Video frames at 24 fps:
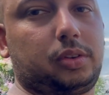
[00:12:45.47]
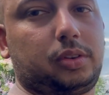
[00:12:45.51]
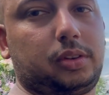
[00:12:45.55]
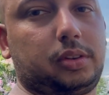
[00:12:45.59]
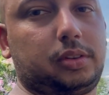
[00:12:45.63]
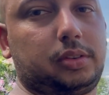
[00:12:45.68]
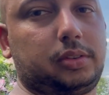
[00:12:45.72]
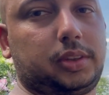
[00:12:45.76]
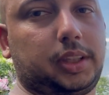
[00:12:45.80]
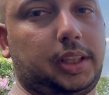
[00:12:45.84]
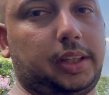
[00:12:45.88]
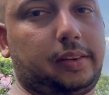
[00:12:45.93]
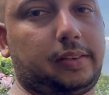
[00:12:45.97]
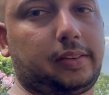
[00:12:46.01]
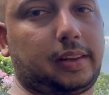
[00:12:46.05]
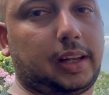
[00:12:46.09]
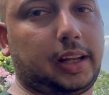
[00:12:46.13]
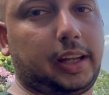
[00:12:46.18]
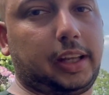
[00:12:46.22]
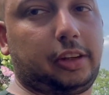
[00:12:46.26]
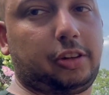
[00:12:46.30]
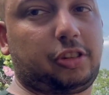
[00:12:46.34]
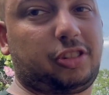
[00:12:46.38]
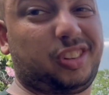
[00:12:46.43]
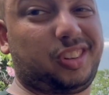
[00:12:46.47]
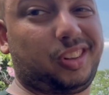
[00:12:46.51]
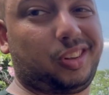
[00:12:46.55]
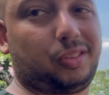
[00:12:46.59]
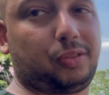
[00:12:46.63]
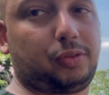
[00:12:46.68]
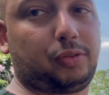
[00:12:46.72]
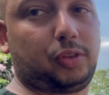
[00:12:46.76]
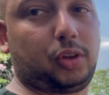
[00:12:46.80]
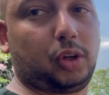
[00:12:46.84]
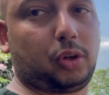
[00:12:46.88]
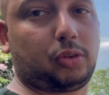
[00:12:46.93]
the installation of
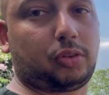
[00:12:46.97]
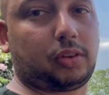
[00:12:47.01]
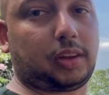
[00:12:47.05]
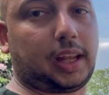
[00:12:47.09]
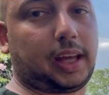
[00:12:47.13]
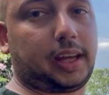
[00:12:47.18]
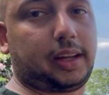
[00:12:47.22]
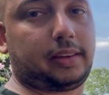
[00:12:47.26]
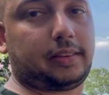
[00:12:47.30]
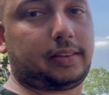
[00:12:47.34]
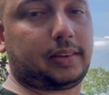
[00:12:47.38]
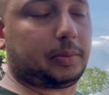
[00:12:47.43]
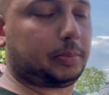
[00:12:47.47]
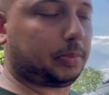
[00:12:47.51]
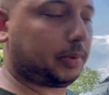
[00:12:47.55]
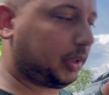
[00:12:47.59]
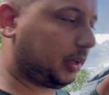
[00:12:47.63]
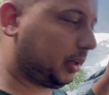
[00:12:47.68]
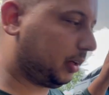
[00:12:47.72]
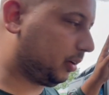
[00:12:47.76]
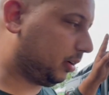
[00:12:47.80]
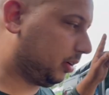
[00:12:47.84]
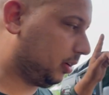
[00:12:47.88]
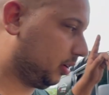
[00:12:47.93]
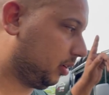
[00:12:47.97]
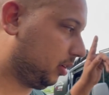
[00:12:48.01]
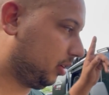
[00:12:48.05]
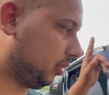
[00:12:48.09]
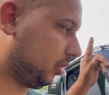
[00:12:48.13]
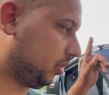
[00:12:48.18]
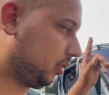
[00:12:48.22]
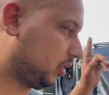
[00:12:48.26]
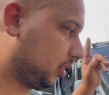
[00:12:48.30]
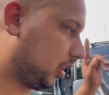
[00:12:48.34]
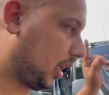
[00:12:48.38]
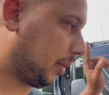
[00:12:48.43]
those lights up there
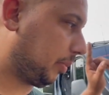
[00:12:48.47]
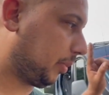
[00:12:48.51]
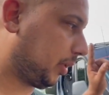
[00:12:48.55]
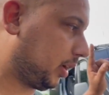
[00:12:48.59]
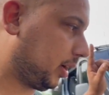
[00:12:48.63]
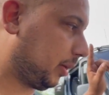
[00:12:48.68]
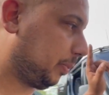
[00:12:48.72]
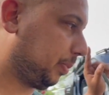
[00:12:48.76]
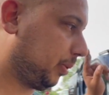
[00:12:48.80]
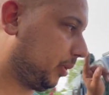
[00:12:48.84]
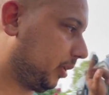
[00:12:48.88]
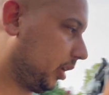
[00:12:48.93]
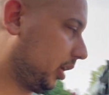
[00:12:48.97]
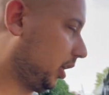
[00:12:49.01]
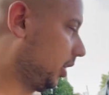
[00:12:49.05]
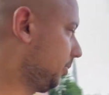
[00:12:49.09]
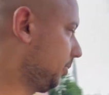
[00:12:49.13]
that I'm gonna put up,